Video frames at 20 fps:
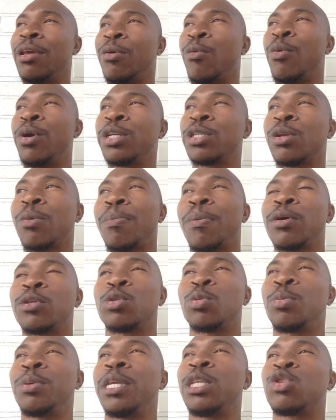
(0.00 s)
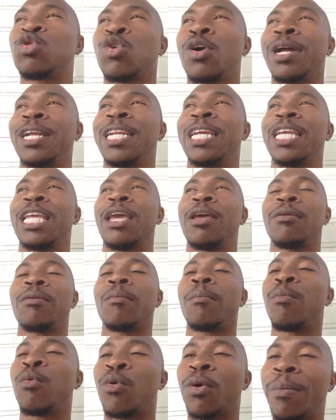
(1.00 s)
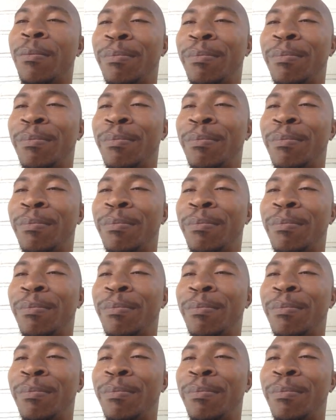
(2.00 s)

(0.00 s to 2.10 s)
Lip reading: we're supposed to be trying to get more